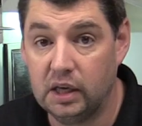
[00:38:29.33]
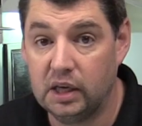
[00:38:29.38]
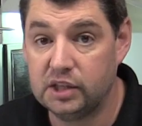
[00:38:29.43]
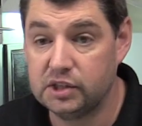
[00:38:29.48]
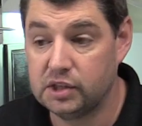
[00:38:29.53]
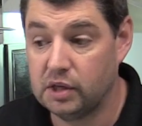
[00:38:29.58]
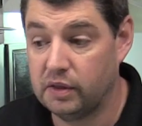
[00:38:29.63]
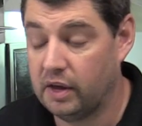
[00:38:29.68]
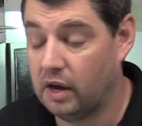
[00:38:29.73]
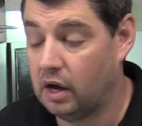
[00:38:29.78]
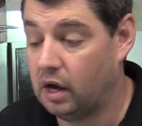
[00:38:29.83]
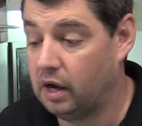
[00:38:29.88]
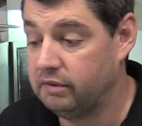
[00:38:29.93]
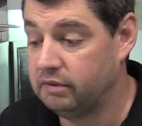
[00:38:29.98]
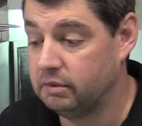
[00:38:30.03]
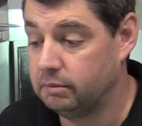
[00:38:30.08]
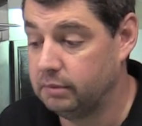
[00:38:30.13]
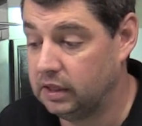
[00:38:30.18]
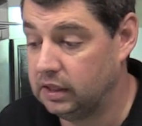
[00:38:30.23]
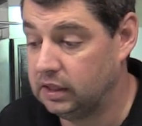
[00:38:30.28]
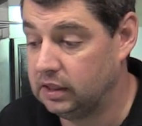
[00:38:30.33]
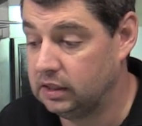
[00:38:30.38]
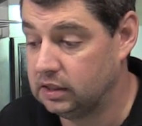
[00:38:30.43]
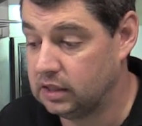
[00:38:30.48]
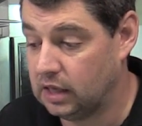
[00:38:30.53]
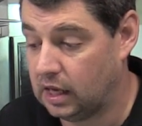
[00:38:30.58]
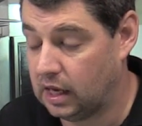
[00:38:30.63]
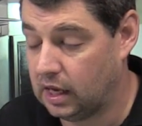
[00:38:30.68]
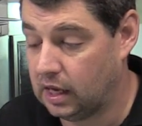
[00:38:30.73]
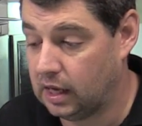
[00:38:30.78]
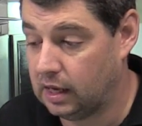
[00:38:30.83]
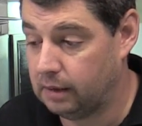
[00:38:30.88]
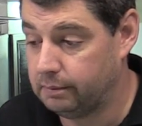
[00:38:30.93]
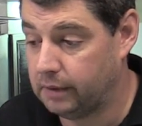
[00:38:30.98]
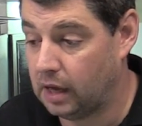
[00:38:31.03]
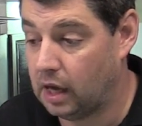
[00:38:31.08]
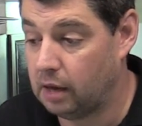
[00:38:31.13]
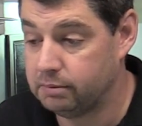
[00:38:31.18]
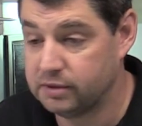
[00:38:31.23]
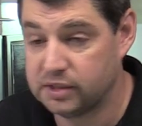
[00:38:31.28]
So that either meant um,
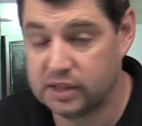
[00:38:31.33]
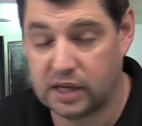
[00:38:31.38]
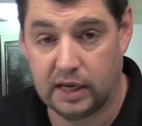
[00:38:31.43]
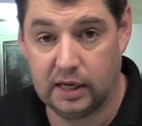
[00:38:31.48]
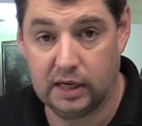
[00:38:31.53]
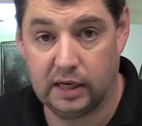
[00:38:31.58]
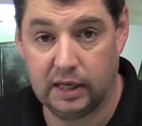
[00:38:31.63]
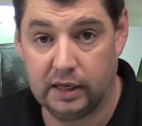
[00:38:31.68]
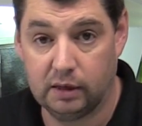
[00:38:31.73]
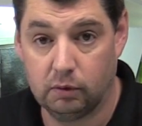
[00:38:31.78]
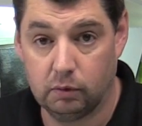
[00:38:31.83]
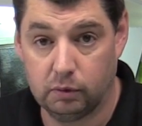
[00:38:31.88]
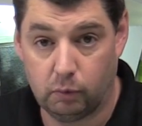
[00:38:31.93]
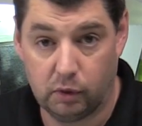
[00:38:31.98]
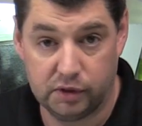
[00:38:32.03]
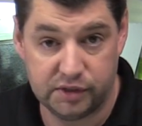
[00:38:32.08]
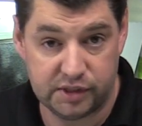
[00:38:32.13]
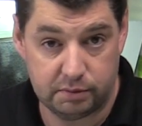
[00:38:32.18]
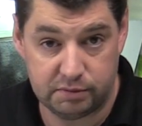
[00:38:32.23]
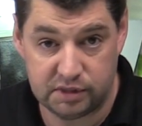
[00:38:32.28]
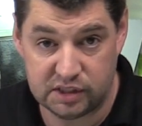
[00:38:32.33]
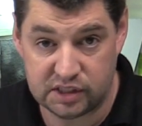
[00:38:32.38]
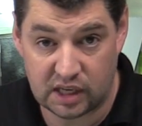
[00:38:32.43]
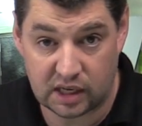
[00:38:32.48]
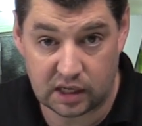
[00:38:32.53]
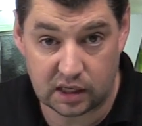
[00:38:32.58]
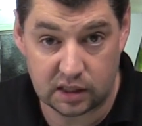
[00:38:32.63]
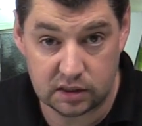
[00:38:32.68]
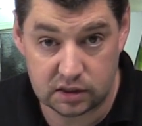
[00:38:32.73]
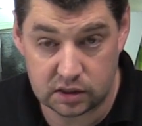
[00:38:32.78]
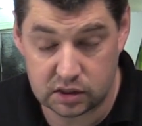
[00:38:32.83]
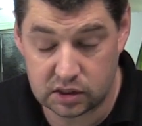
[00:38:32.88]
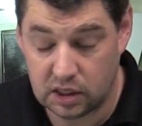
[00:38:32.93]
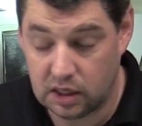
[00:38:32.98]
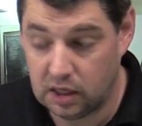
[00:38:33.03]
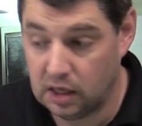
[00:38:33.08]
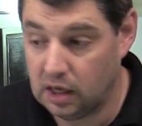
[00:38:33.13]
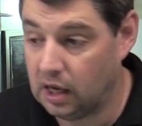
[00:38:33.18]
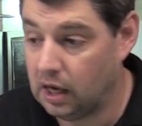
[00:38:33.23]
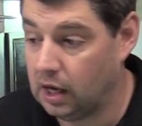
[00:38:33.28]
upscaling 170 seconds
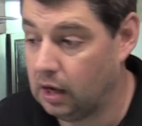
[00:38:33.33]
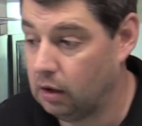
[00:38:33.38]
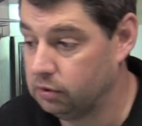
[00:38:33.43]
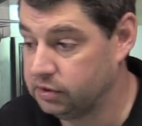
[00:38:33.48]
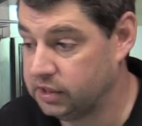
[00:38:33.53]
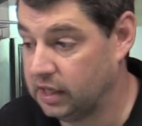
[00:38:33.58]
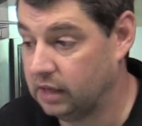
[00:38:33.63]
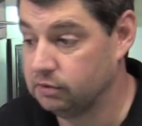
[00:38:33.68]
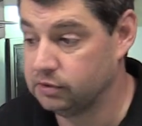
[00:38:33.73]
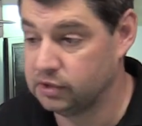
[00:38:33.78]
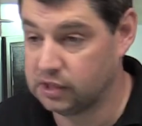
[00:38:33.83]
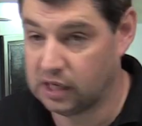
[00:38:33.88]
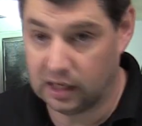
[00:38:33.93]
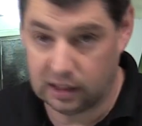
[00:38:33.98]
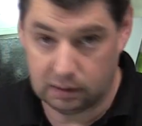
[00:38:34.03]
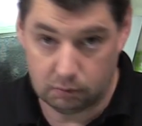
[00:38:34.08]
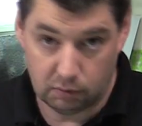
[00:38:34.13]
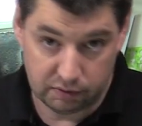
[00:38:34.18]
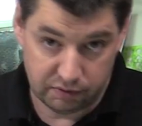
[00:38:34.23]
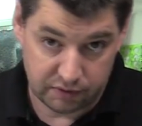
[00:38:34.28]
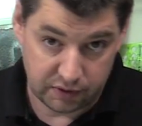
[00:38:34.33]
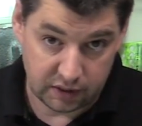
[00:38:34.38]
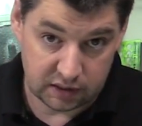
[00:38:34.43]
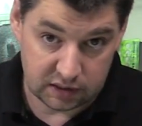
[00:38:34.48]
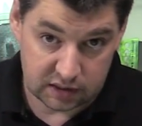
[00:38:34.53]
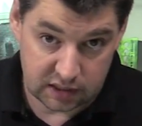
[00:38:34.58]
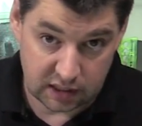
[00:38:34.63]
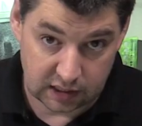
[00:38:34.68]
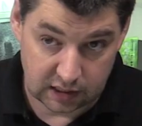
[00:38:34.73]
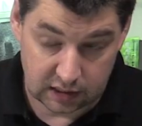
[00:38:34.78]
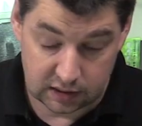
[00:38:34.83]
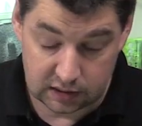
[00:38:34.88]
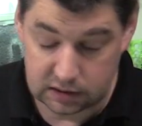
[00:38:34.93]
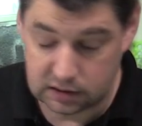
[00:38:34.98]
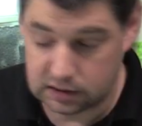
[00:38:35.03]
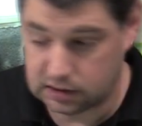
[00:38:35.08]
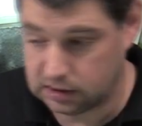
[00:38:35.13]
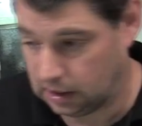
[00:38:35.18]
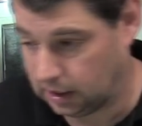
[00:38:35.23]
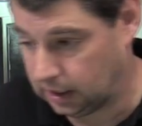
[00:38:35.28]
or downscaling 130
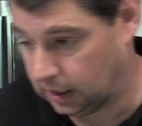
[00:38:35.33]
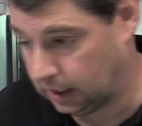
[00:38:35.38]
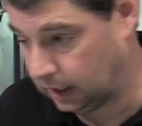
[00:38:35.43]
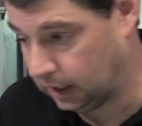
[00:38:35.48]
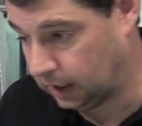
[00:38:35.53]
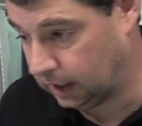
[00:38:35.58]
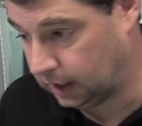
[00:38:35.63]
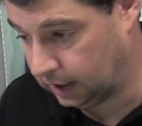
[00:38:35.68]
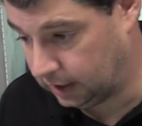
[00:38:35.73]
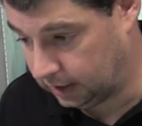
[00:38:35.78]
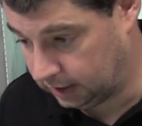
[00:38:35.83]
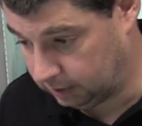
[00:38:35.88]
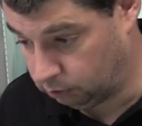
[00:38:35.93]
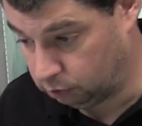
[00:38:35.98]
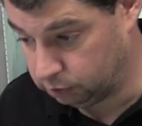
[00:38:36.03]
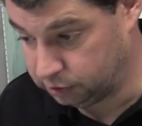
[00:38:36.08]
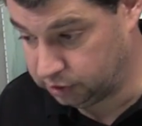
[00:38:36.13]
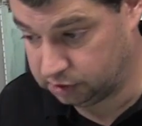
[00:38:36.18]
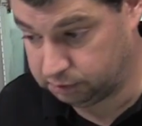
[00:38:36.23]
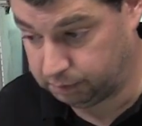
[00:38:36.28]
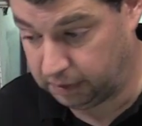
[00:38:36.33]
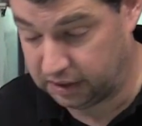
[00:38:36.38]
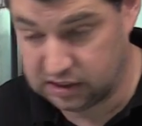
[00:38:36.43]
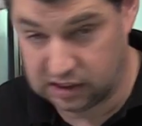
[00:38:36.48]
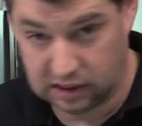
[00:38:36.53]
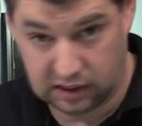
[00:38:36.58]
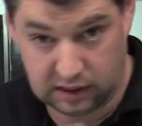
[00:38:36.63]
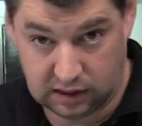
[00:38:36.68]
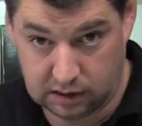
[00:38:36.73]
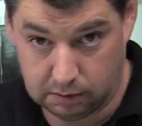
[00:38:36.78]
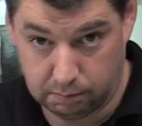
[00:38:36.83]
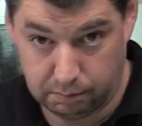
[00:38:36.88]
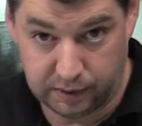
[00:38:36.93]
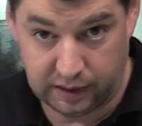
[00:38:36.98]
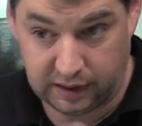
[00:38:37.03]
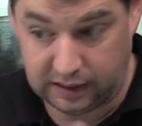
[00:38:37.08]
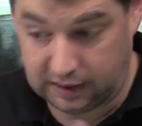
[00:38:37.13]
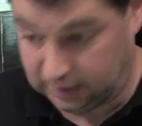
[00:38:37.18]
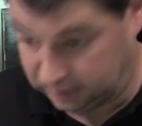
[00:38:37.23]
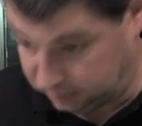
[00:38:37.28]
seconds uh, or just basically
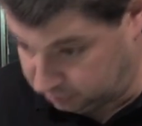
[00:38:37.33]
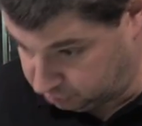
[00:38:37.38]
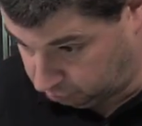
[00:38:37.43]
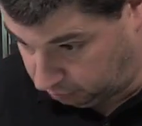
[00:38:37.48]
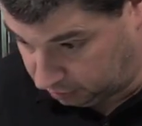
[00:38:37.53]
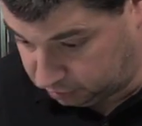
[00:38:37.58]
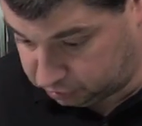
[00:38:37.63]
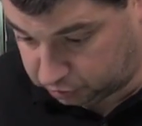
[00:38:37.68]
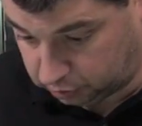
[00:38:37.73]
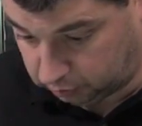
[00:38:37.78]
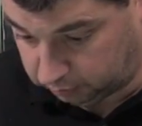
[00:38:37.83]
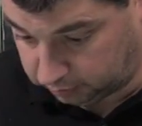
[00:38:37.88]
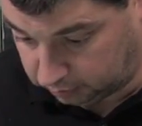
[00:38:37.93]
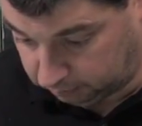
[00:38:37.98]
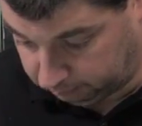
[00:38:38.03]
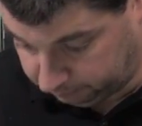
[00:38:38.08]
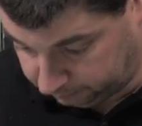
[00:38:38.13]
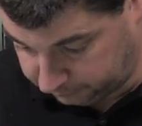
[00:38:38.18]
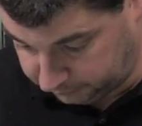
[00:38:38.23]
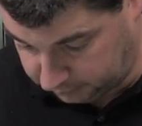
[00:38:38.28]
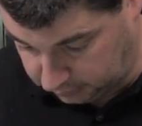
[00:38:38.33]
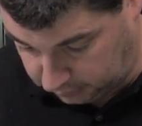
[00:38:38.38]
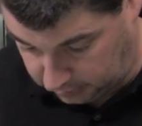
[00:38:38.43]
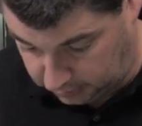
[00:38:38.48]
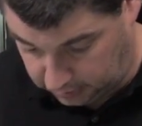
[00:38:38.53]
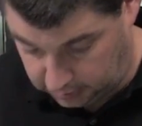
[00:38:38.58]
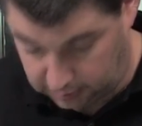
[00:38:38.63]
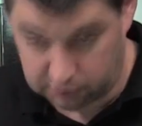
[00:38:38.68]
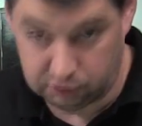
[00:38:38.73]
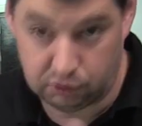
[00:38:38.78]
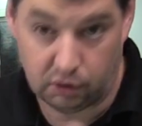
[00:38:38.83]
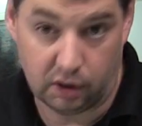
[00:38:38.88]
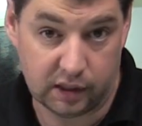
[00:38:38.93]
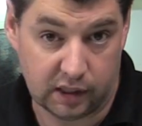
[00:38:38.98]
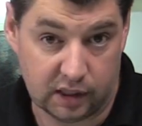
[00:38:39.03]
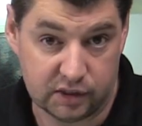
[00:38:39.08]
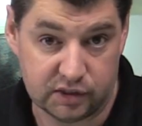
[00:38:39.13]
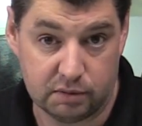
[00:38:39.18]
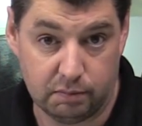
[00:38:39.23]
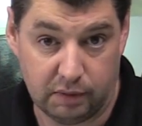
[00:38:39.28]
completely scratch doing them uh, and try and
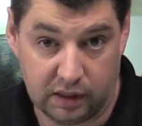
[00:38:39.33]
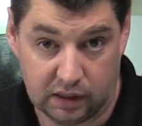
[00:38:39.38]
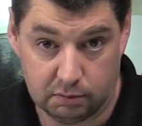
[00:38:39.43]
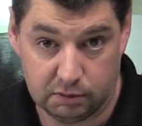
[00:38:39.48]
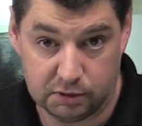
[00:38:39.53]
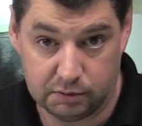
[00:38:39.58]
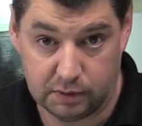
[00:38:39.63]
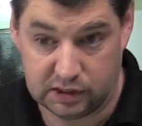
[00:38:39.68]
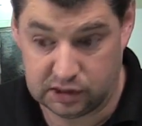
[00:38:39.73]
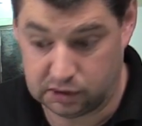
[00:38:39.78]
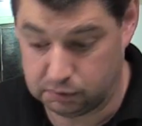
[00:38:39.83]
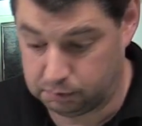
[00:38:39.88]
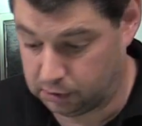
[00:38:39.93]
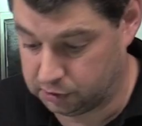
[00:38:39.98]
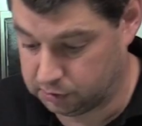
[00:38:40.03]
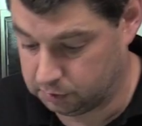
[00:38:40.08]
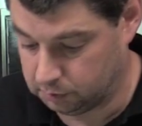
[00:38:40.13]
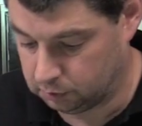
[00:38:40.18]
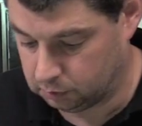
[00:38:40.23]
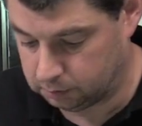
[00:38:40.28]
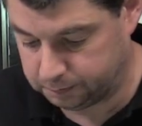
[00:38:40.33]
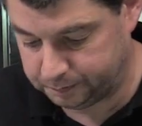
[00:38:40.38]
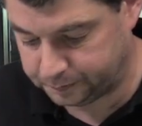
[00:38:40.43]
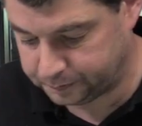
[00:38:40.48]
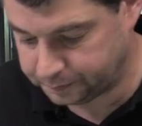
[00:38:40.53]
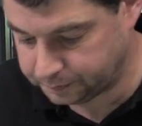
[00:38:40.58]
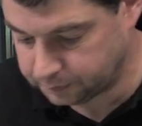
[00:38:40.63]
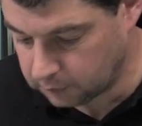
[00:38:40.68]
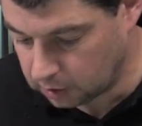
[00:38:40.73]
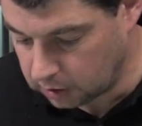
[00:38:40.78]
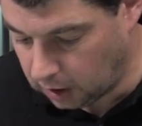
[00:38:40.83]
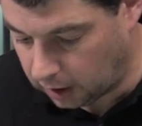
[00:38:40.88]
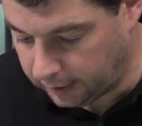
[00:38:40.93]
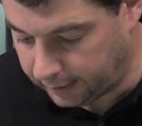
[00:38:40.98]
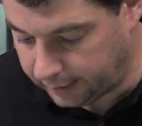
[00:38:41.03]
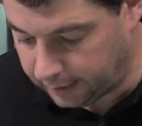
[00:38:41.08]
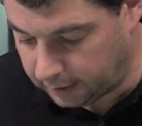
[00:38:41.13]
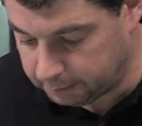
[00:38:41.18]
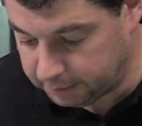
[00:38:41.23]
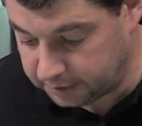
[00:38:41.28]
custom make them as best as possible.
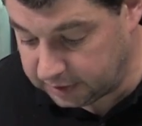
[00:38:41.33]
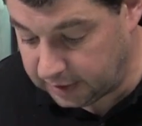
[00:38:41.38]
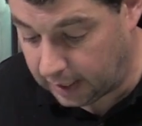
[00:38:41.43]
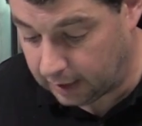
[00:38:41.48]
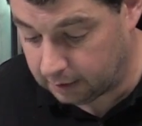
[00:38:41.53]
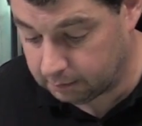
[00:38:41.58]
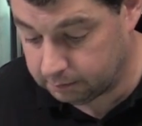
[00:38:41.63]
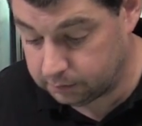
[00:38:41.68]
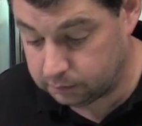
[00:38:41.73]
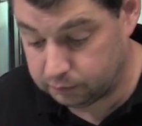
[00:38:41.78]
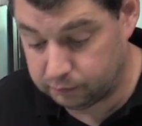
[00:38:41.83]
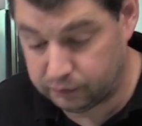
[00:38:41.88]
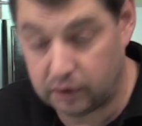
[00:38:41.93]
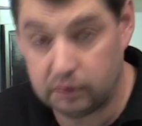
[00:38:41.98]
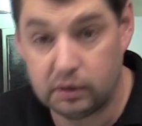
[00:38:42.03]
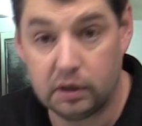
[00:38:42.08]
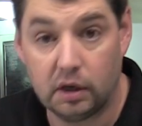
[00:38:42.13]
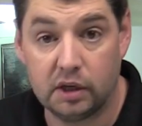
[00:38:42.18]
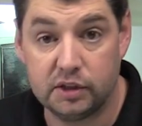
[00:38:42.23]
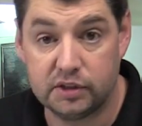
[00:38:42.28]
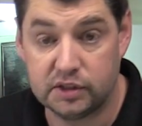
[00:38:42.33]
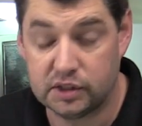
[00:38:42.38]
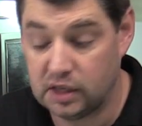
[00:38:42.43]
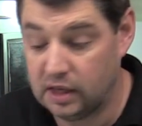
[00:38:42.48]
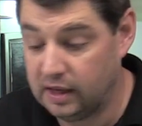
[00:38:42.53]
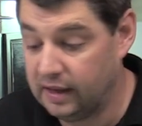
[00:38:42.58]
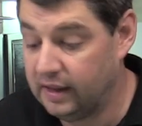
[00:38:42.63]
Uh, but yeah, very nice.